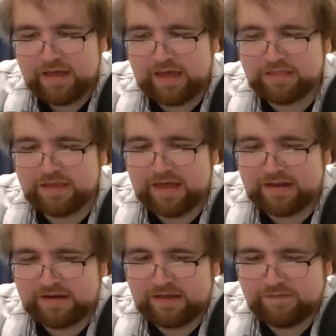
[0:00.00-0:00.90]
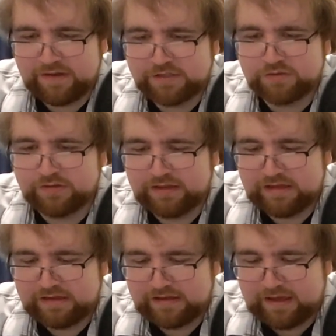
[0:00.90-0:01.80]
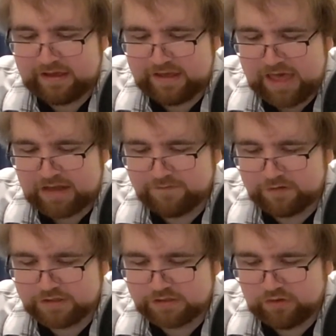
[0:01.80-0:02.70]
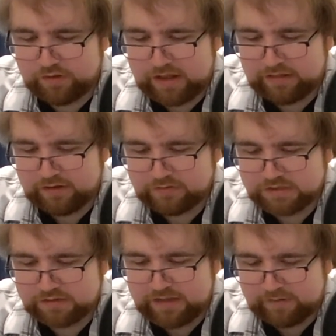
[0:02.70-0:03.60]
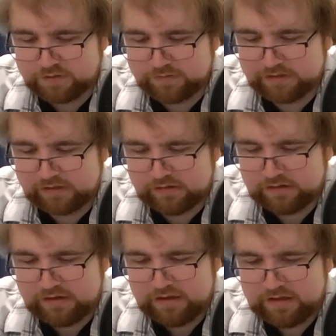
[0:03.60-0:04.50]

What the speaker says: and then eventually Ed versus Cornello. So that was really good.